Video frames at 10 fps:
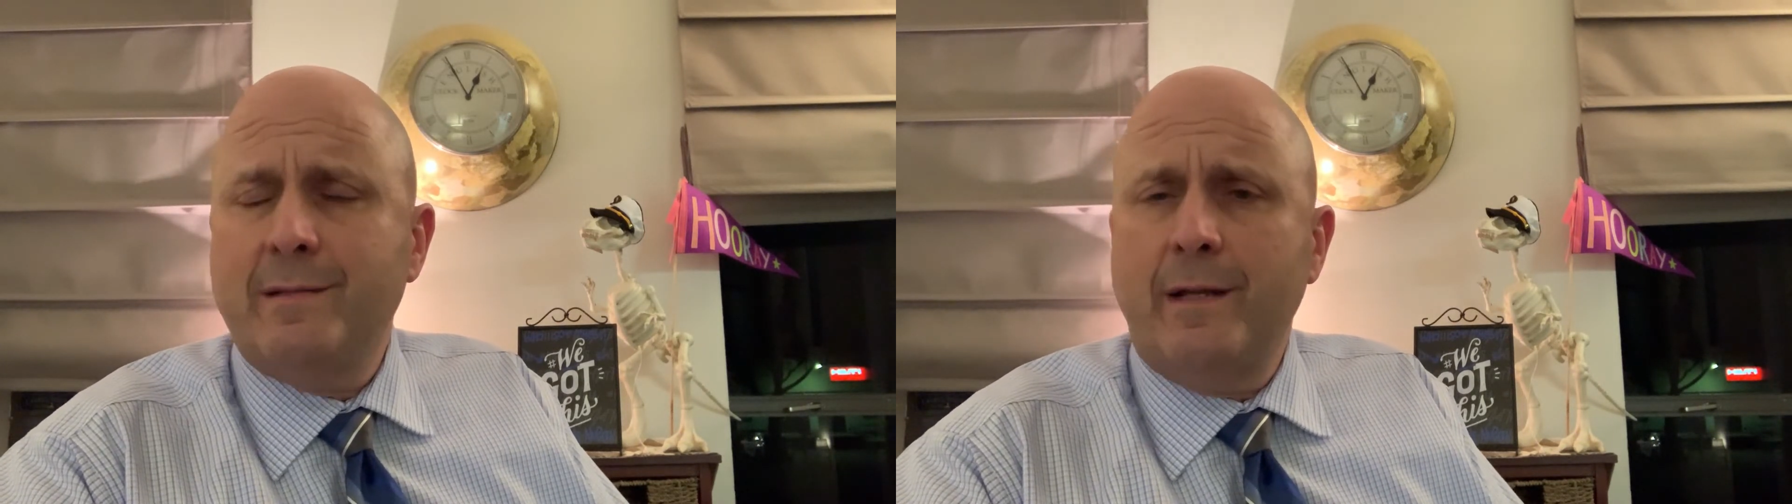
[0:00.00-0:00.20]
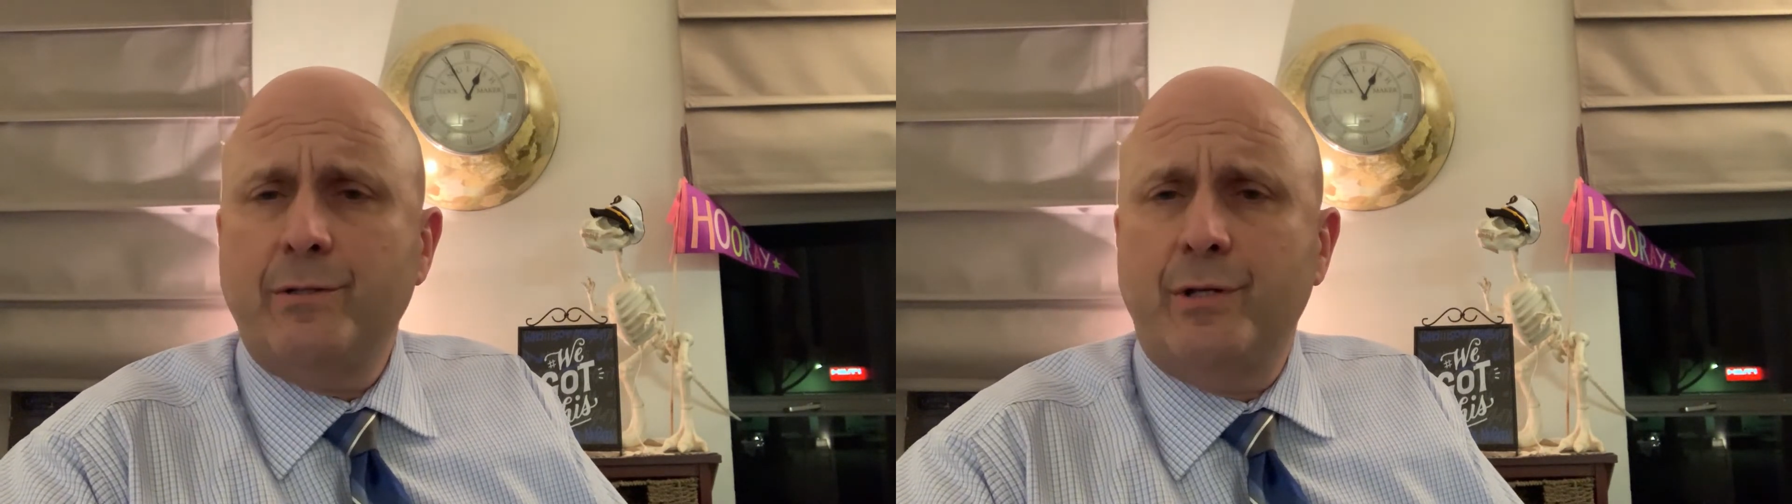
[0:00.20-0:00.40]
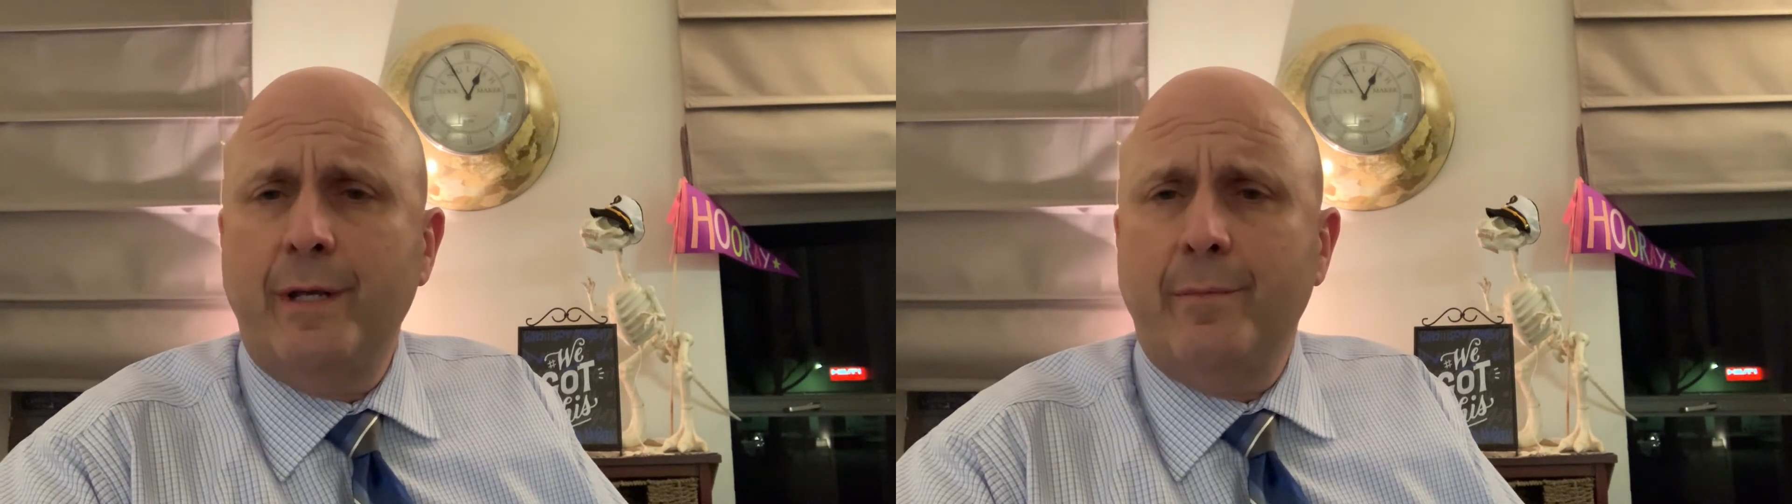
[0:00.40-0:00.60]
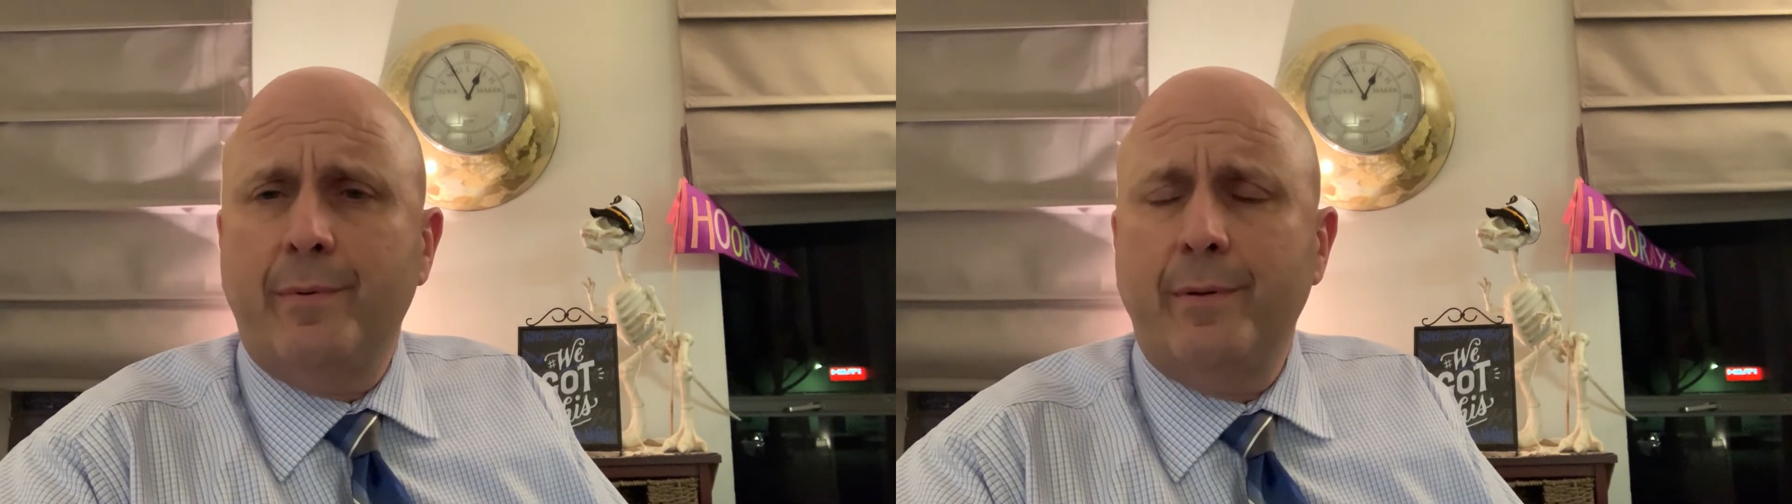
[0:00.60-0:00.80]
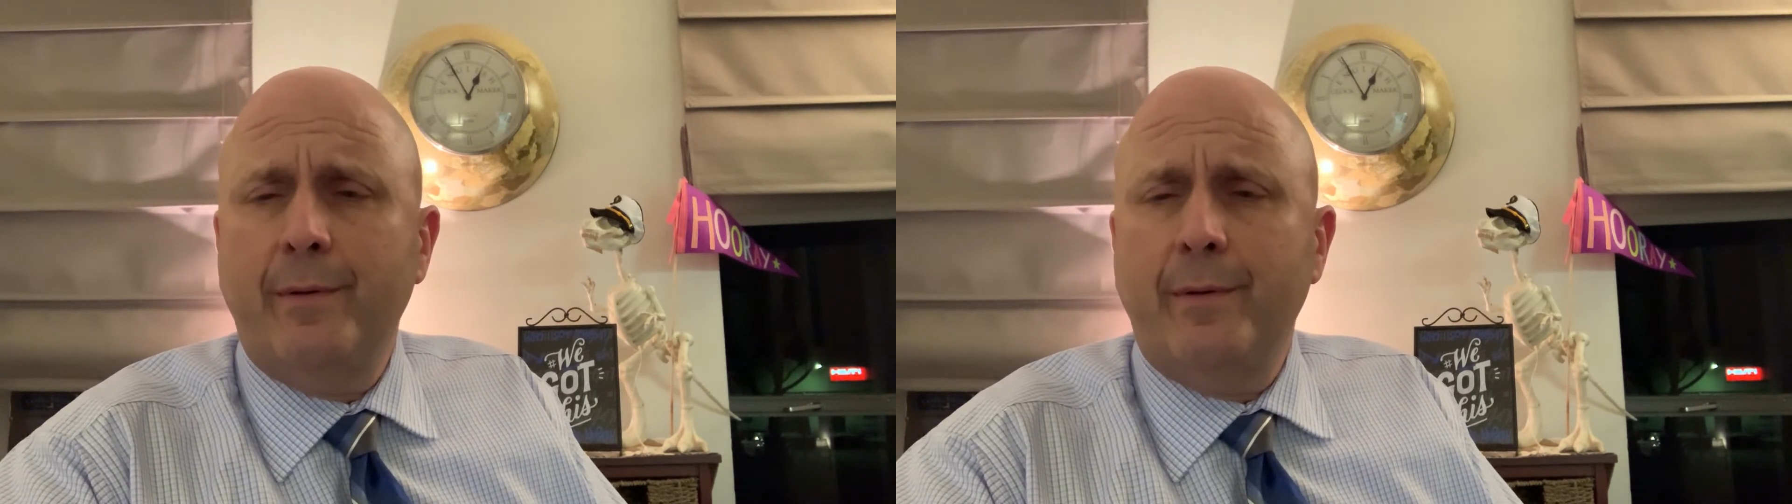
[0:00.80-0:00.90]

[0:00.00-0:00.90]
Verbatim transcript: not cheap.